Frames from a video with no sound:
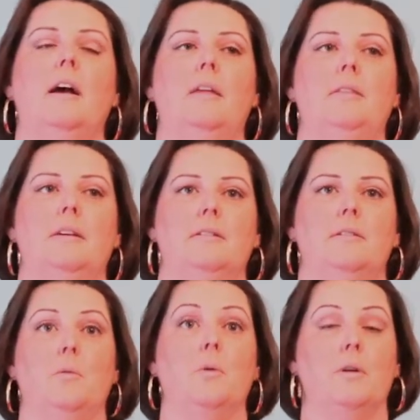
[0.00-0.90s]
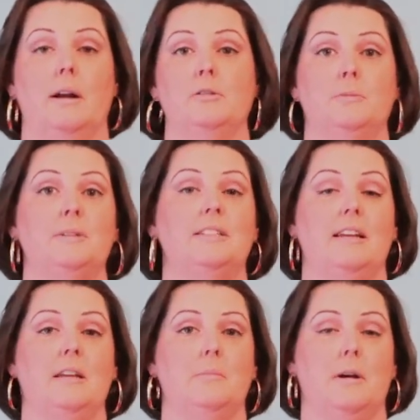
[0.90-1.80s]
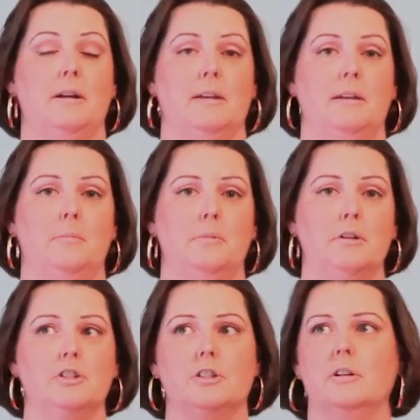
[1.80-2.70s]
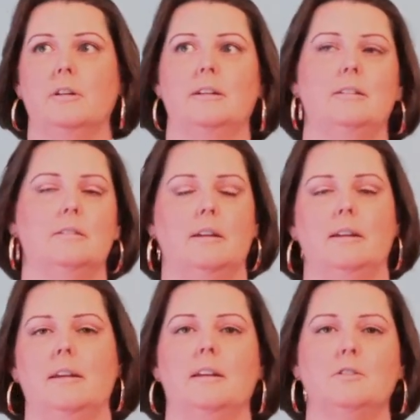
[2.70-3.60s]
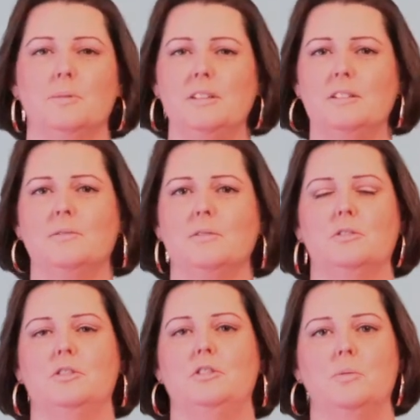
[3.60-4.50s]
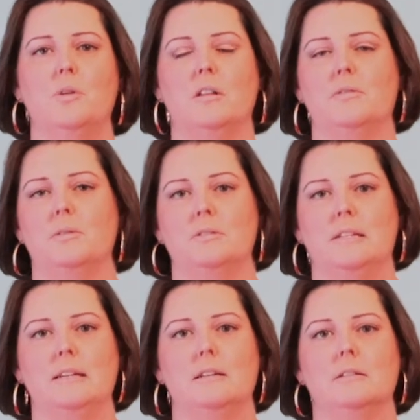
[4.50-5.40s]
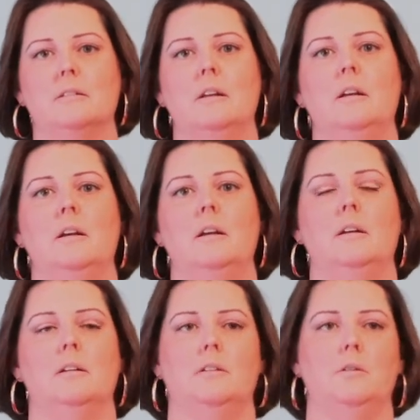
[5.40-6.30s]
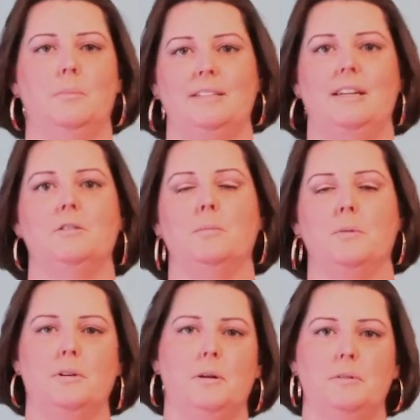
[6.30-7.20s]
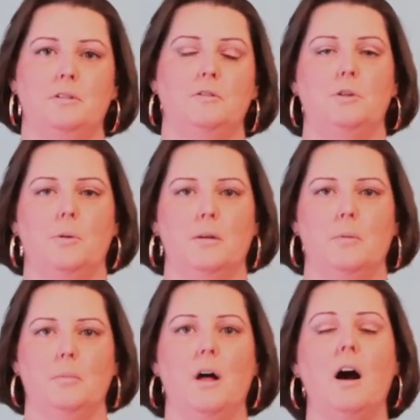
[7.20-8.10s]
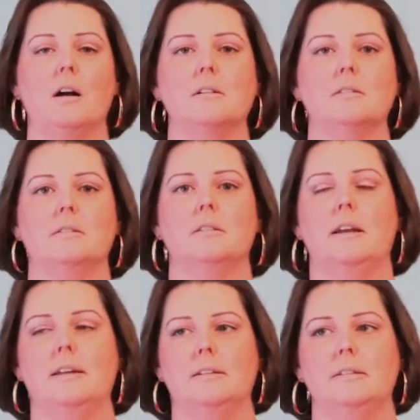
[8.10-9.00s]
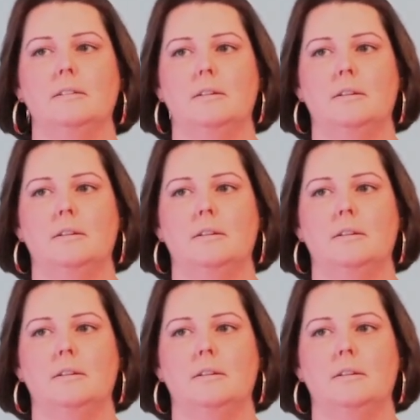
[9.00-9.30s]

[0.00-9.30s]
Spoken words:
and then, or I should be taking my blood sugar, and it's like, it's really difficult to do all of those things. You know, my days are broken up into 2-hour blocks, and